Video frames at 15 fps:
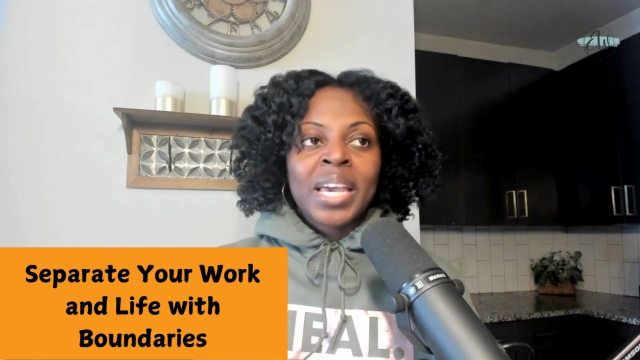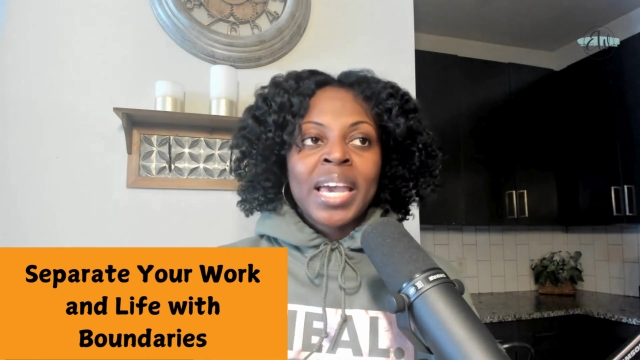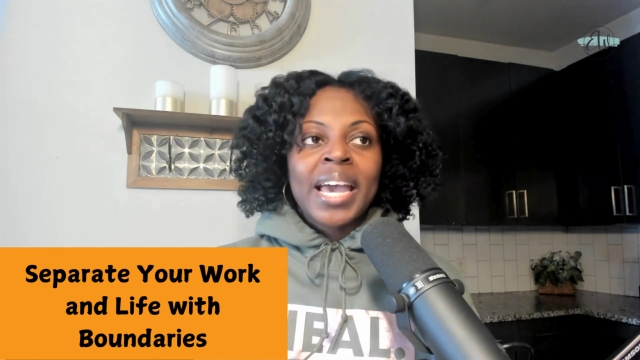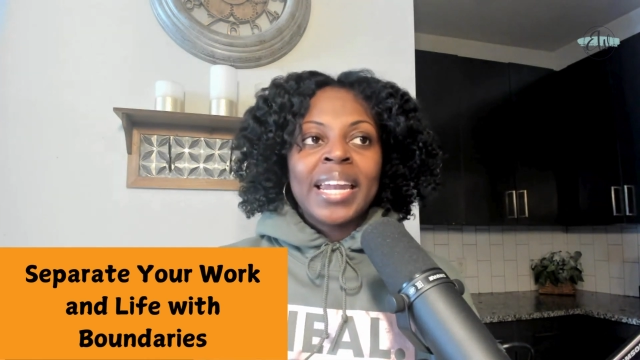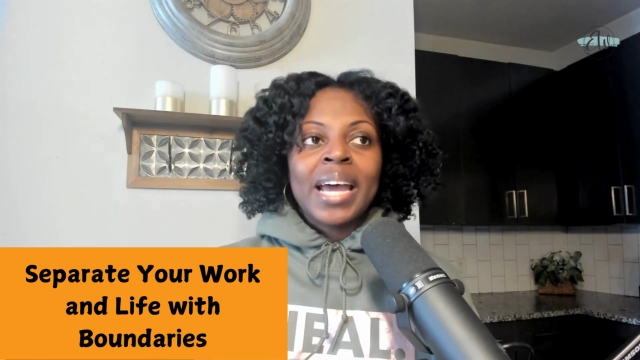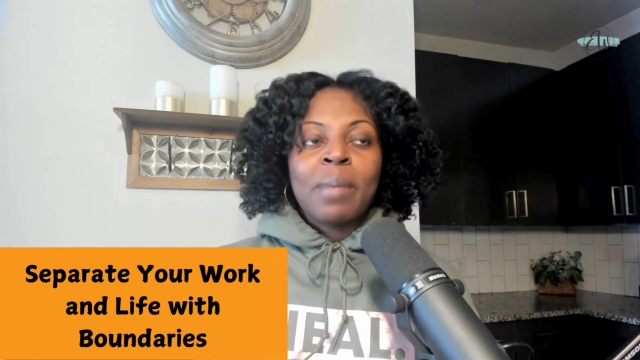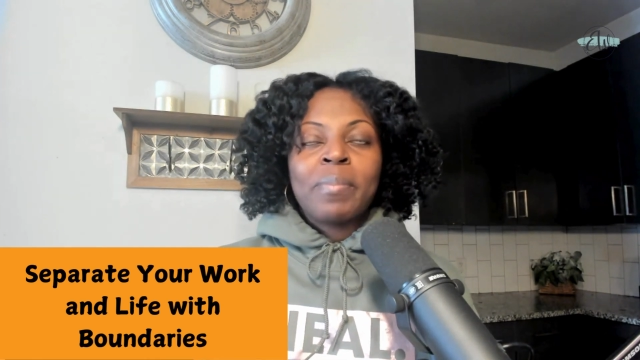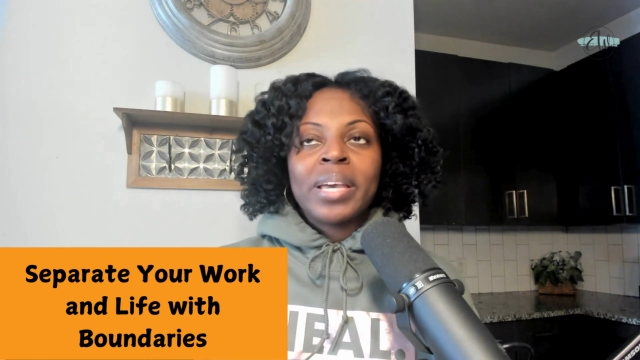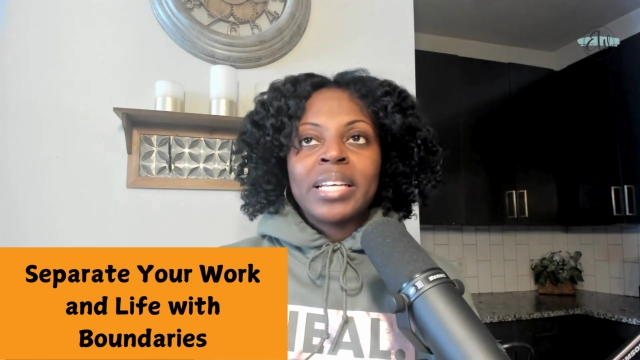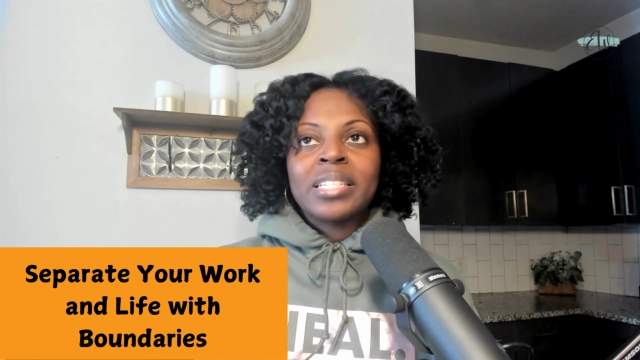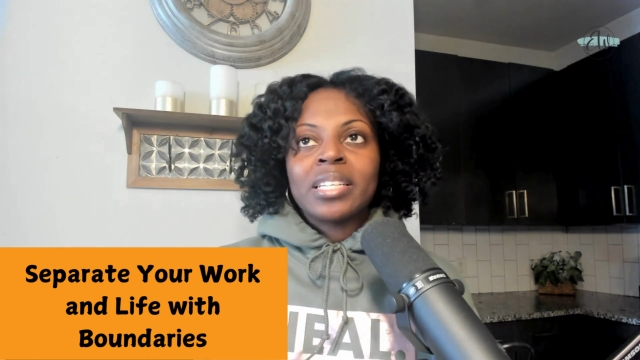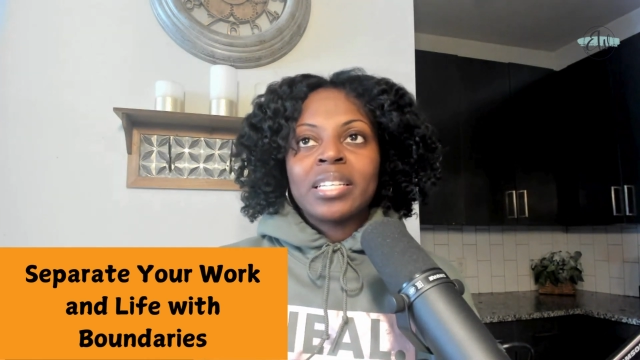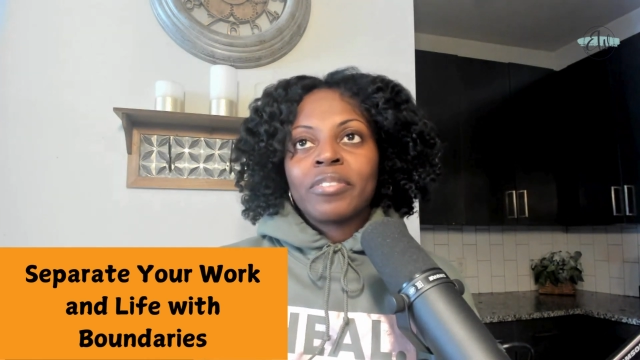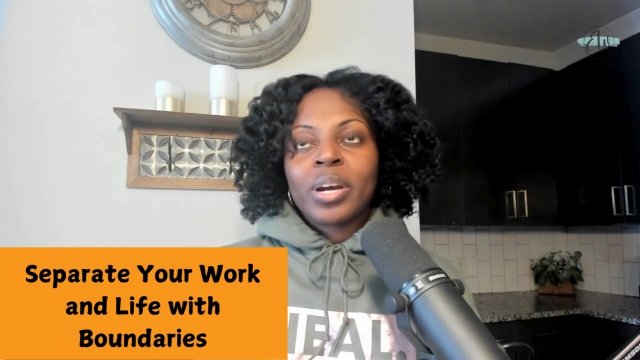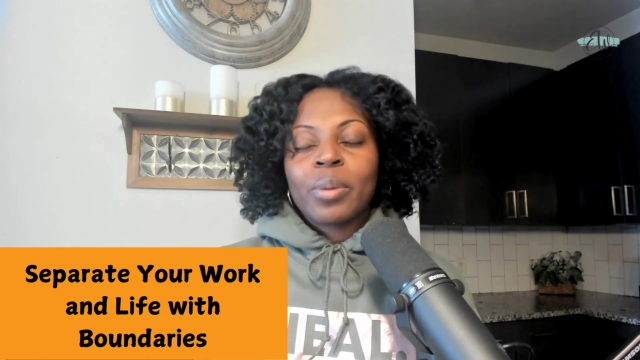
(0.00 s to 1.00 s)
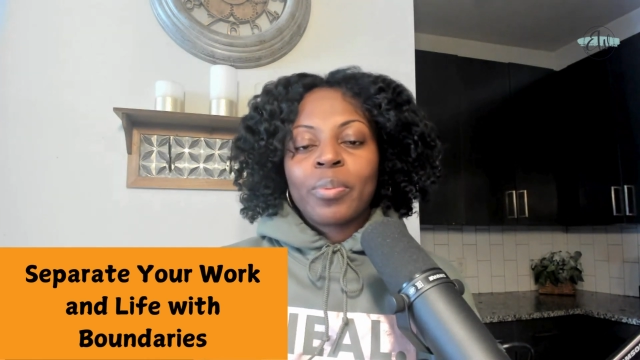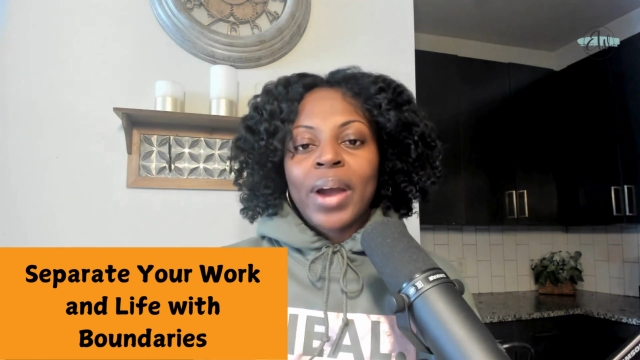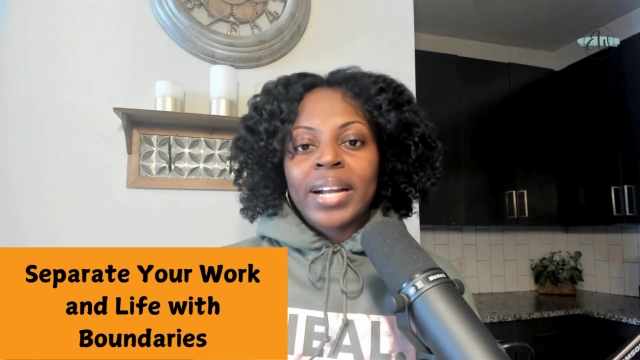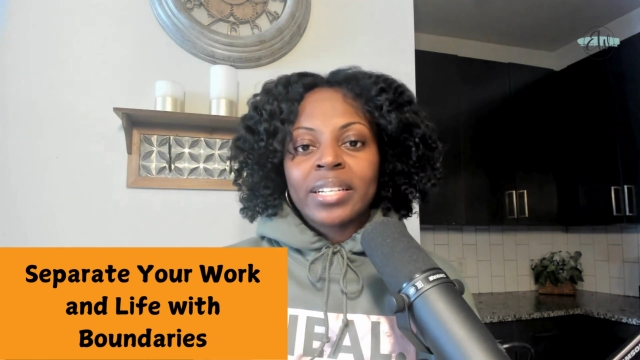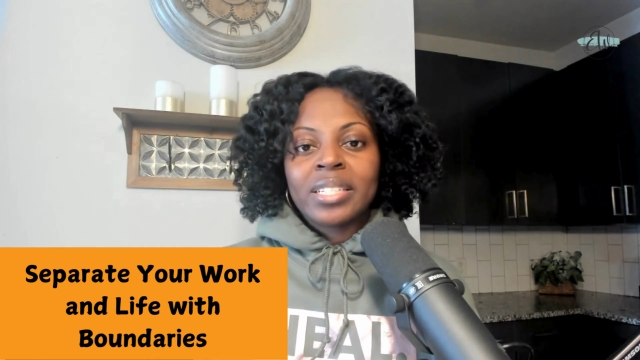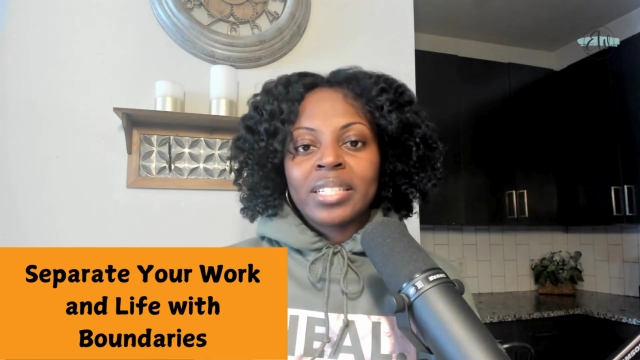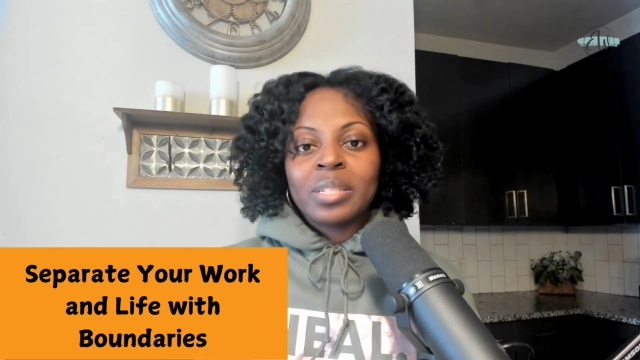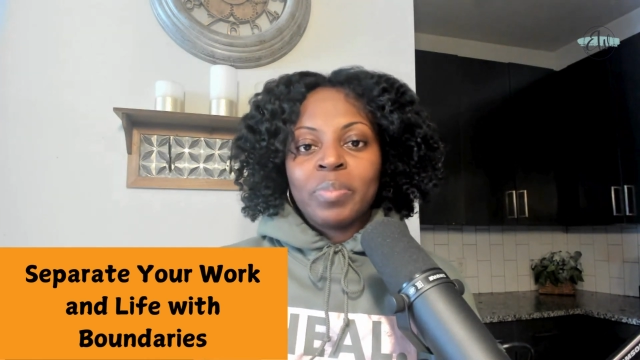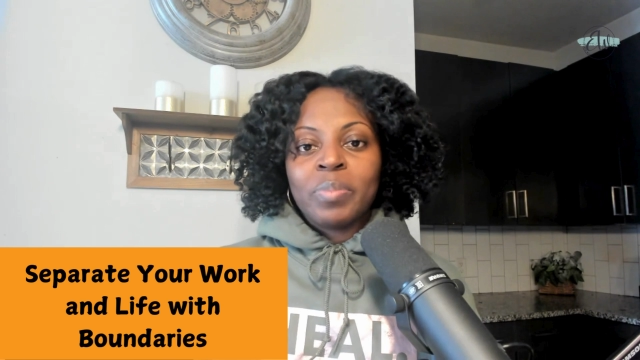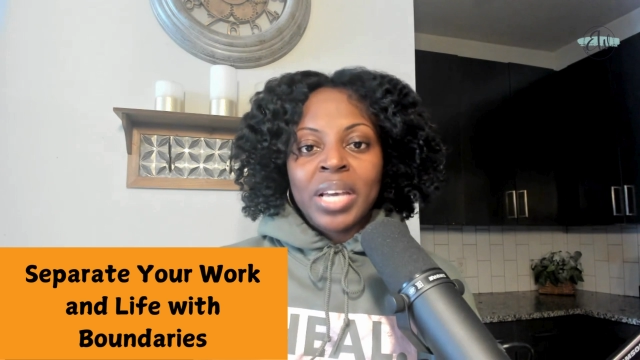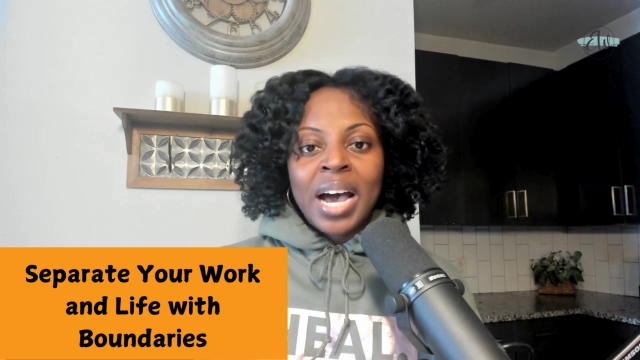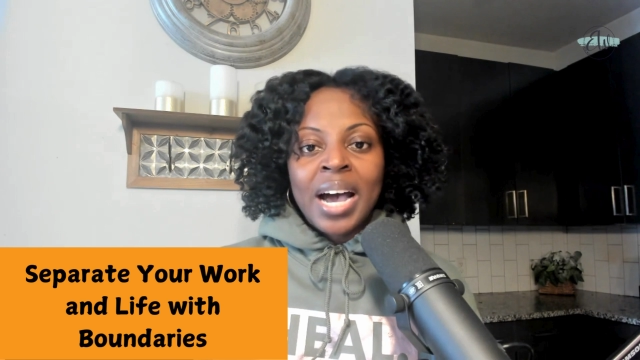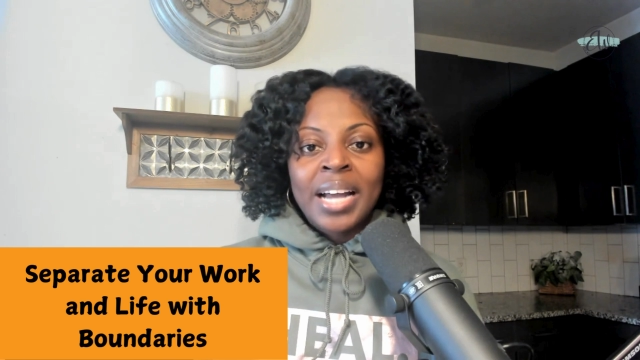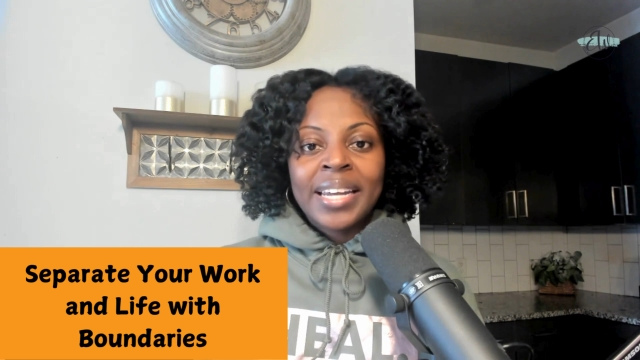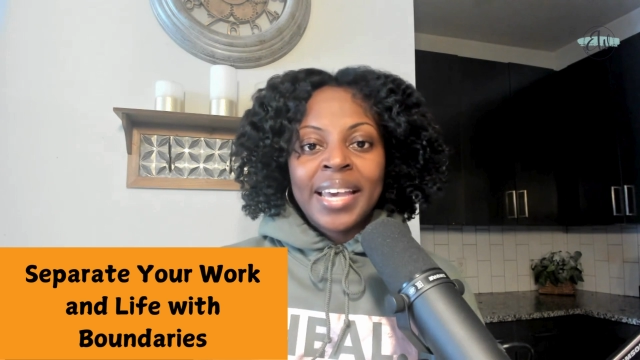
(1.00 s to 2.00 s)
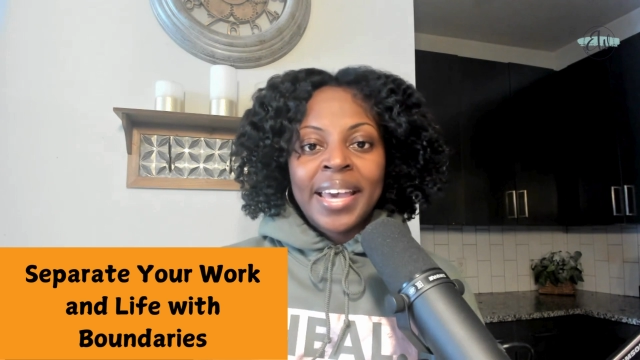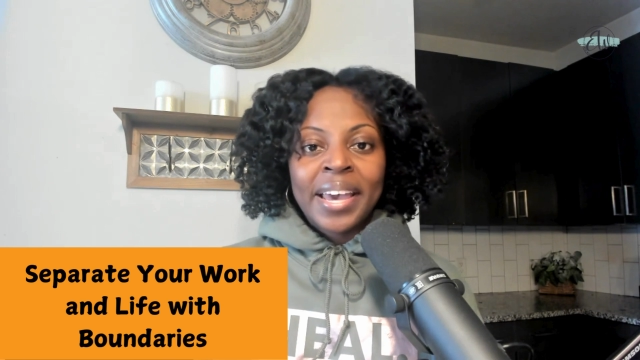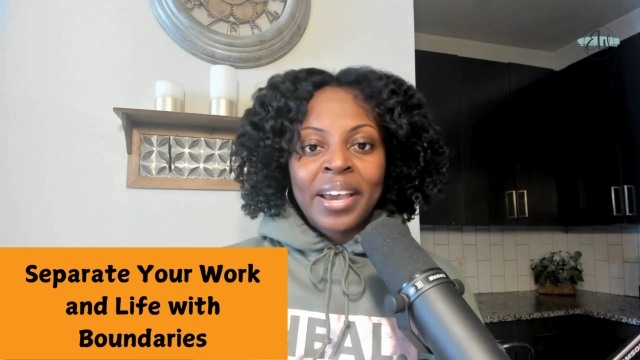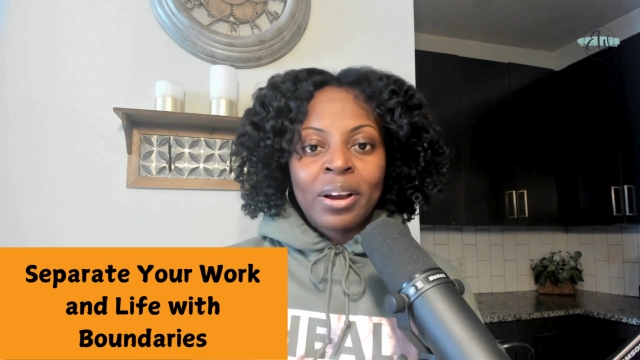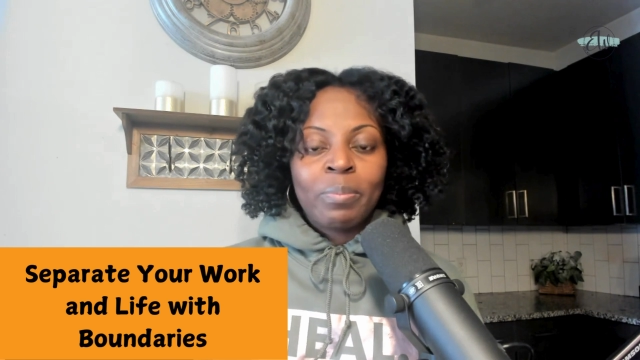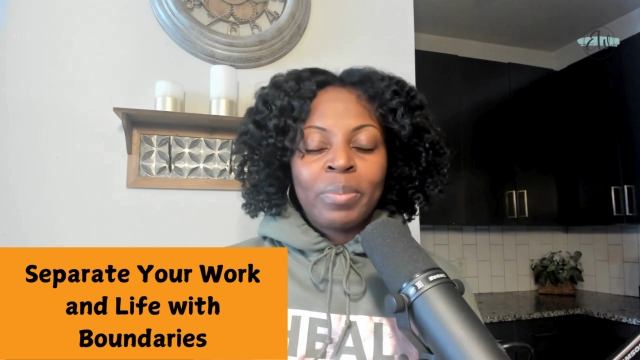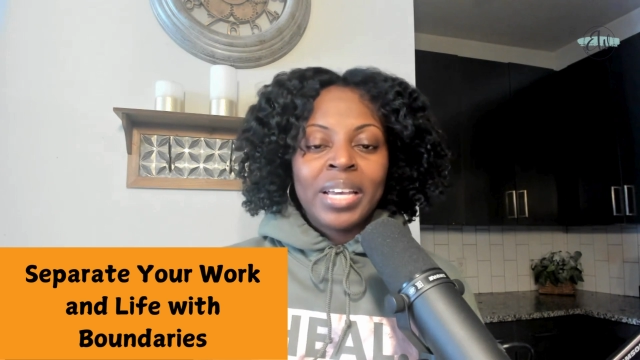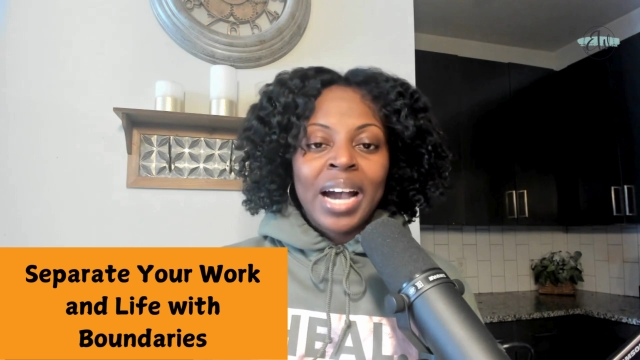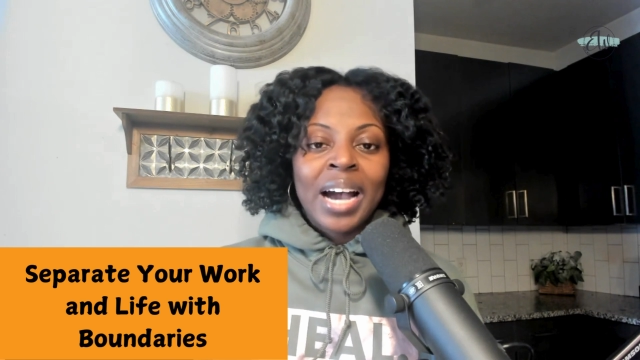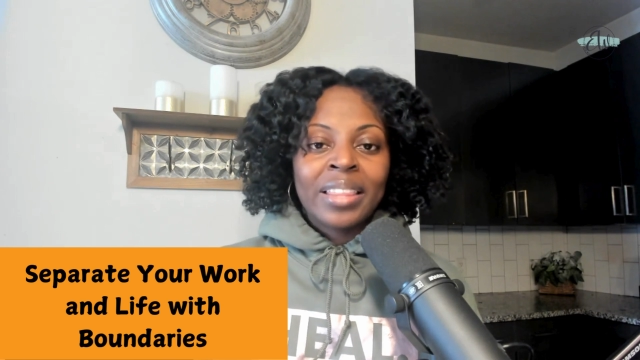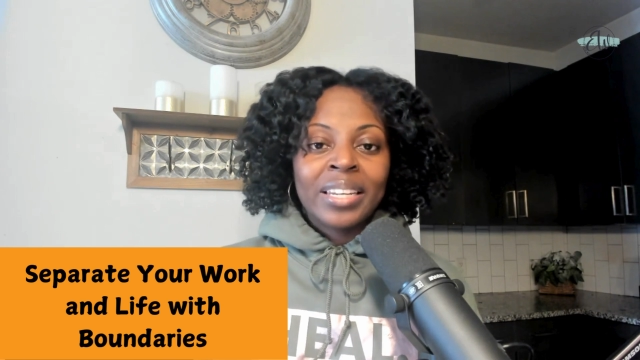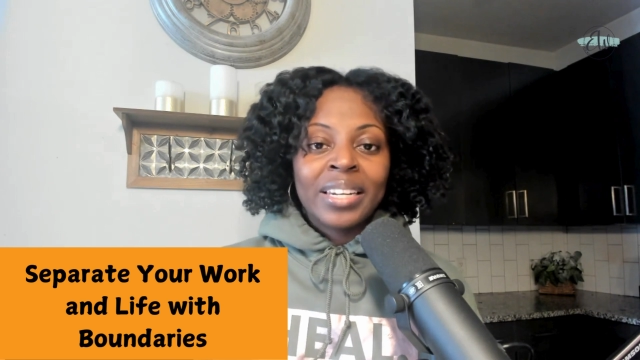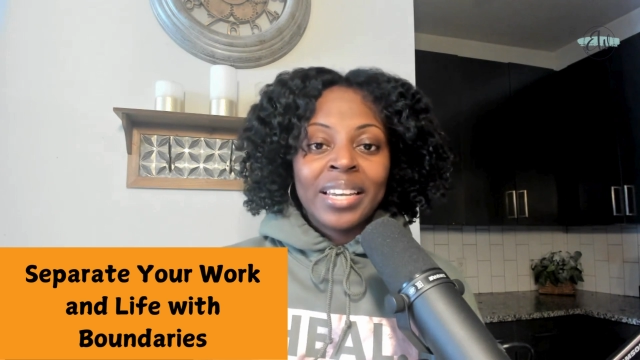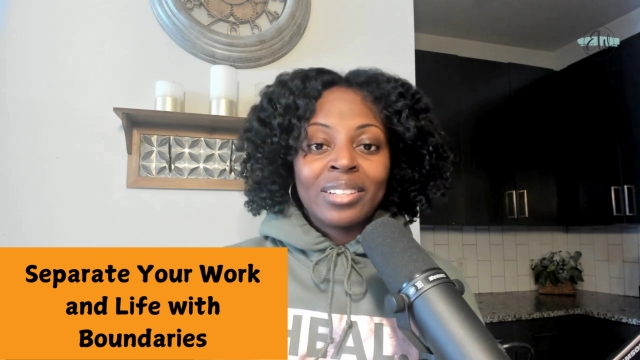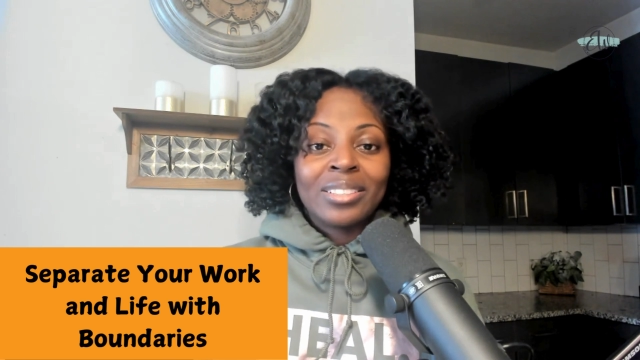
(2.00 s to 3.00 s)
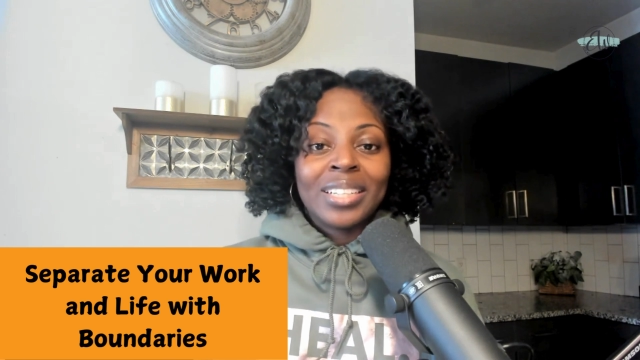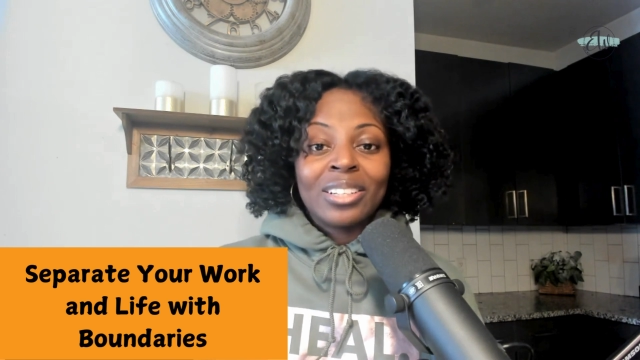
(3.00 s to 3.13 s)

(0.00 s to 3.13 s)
And I mean self-care practices beyond the hair, beyond the nails.